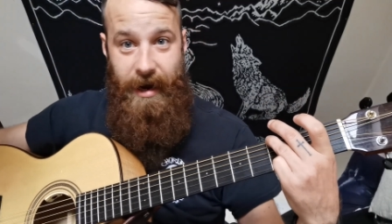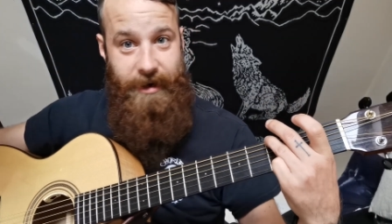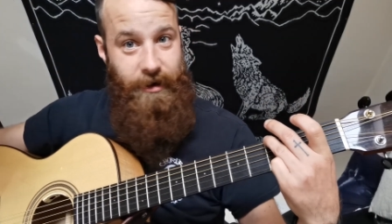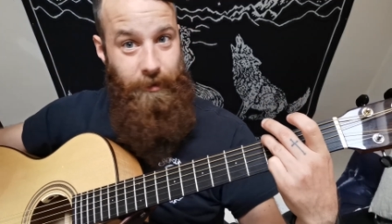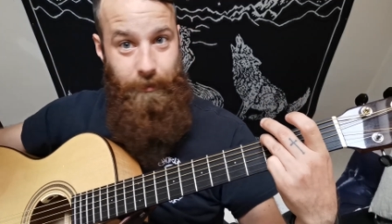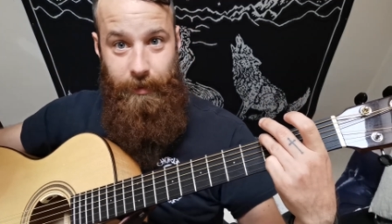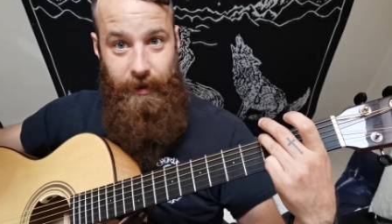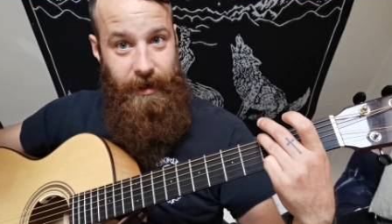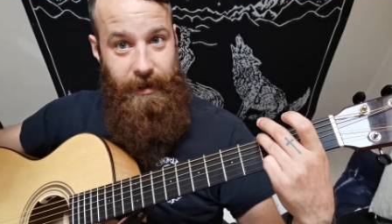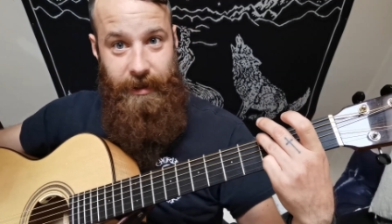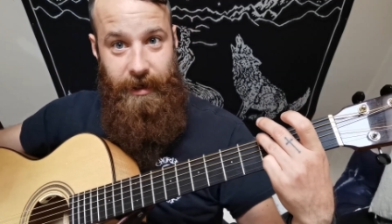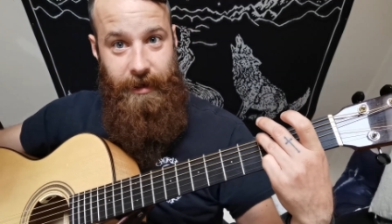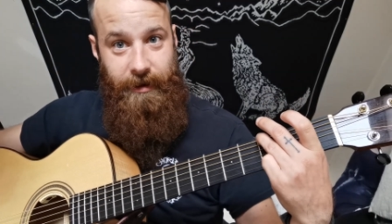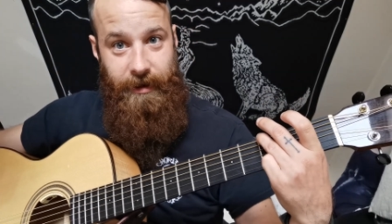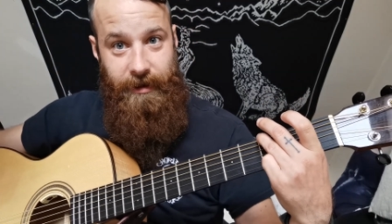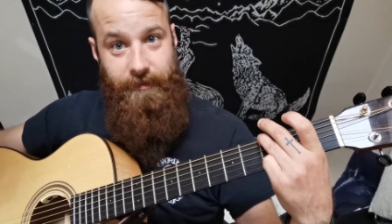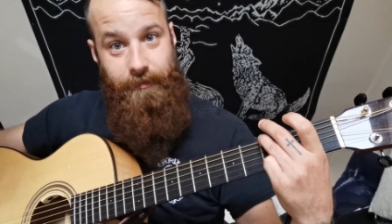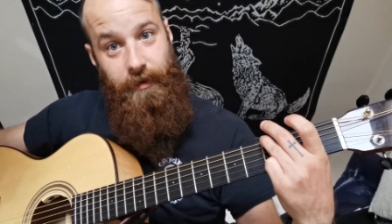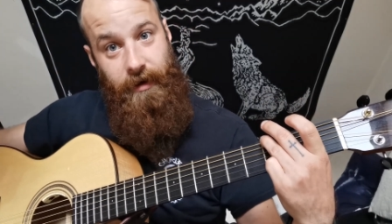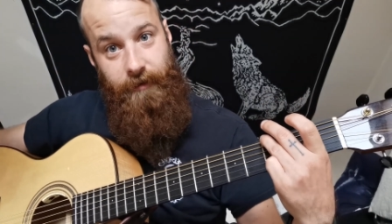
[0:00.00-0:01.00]
I don't play it like
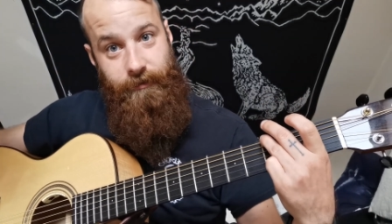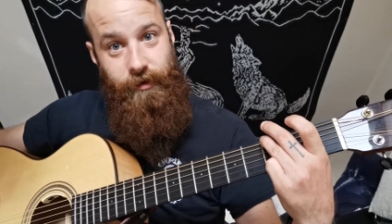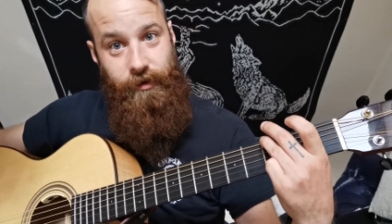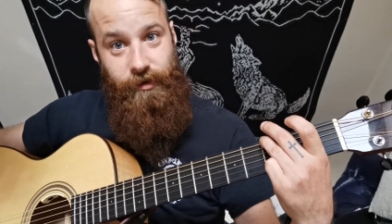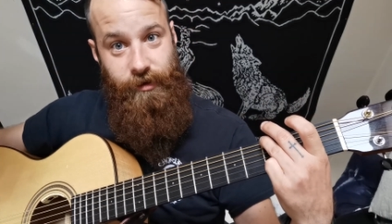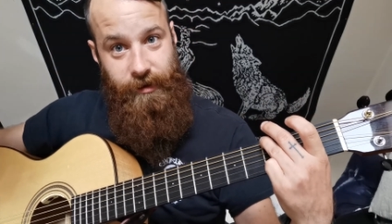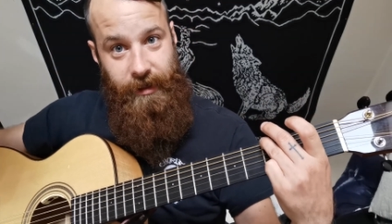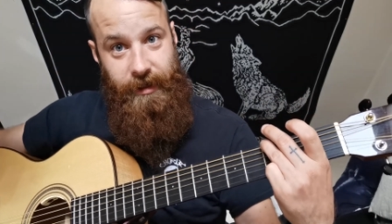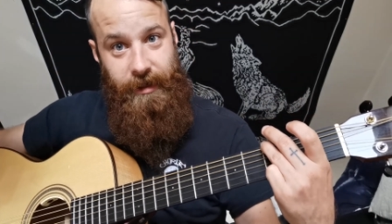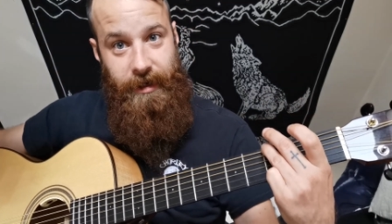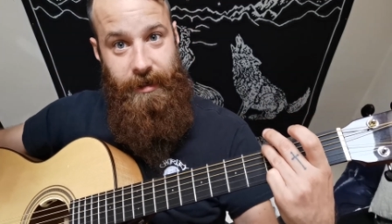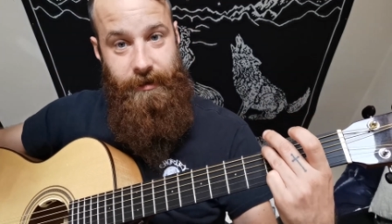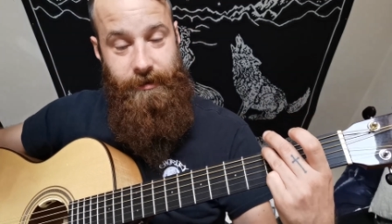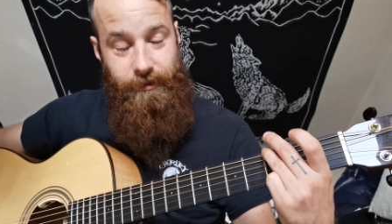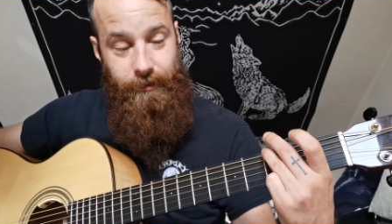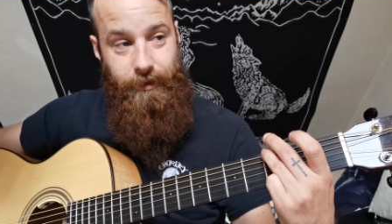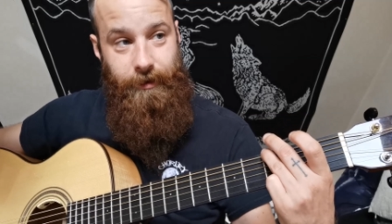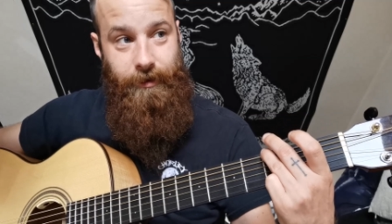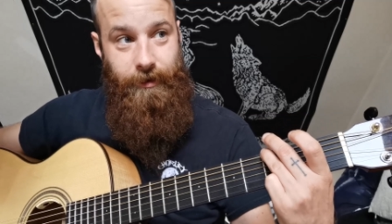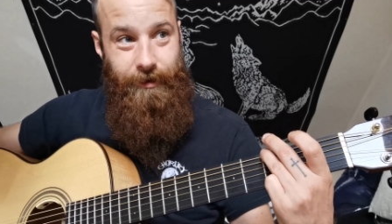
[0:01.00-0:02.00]
this, but I've just seen it,
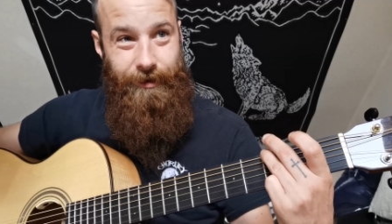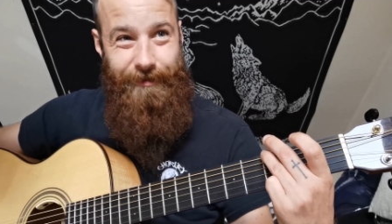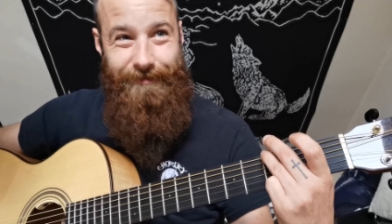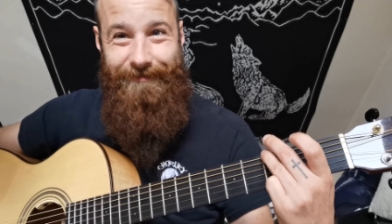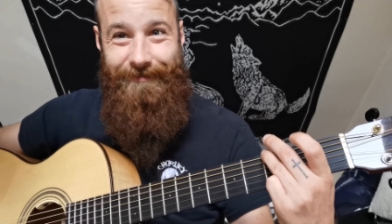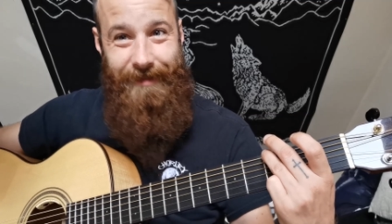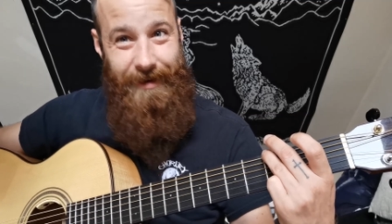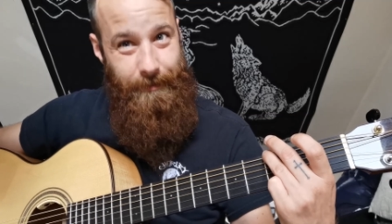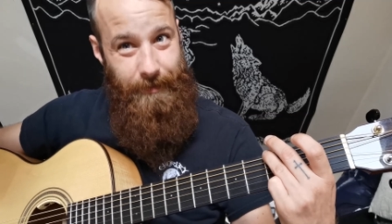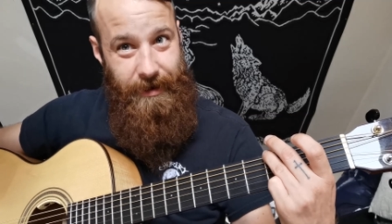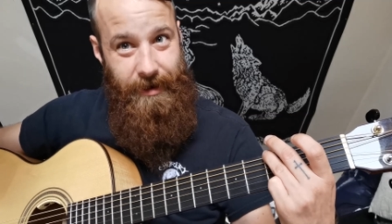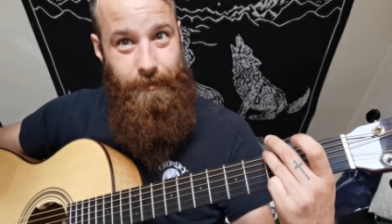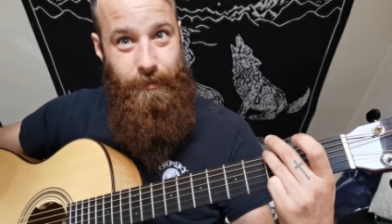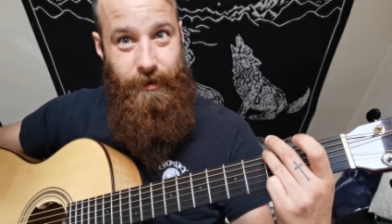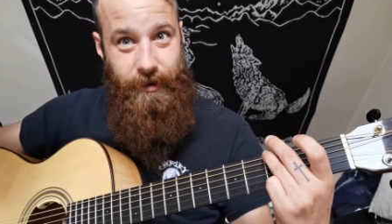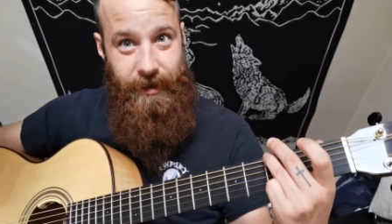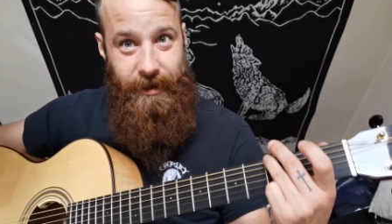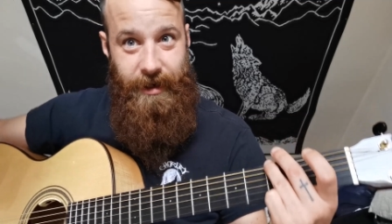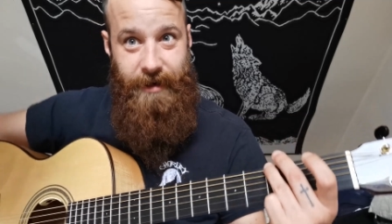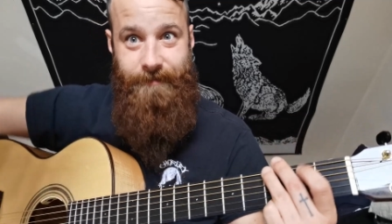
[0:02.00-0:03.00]
so I thought I'd better put it